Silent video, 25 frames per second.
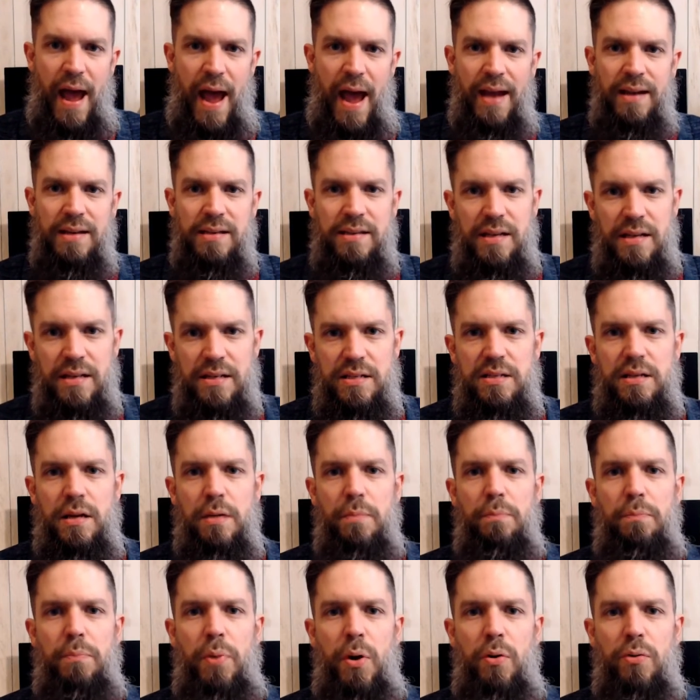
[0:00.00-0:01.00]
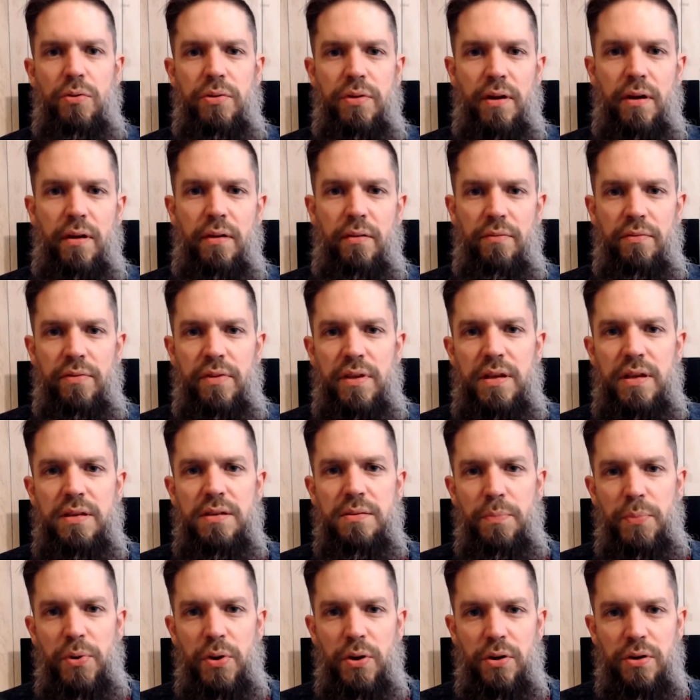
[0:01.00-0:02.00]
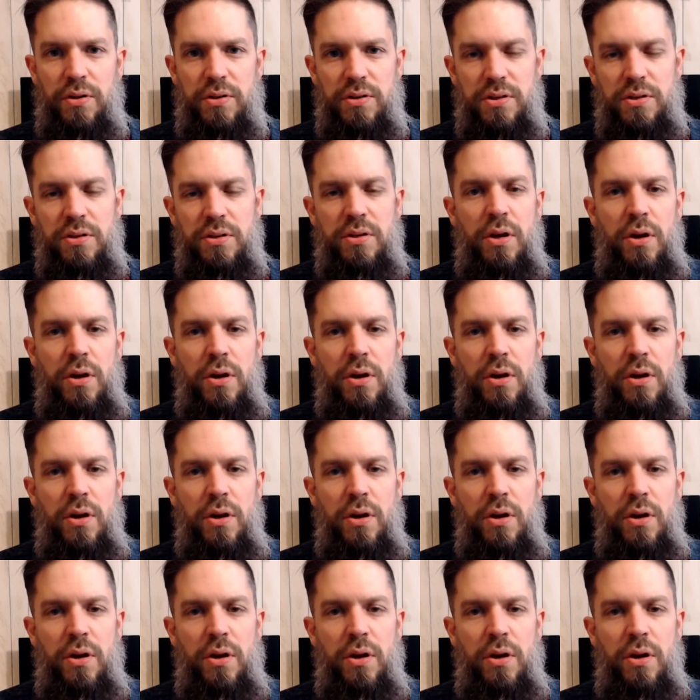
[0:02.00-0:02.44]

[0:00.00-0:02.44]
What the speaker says: access to both of these books